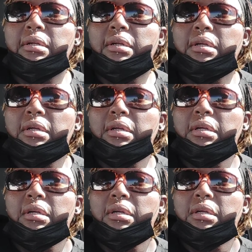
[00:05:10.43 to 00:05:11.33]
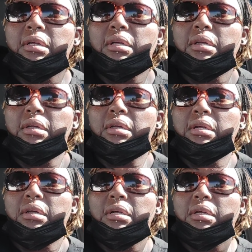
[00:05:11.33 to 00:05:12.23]

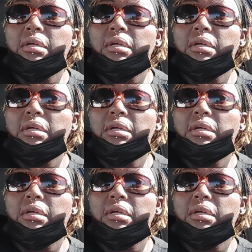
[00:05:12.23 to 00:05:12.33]
Nothing is said.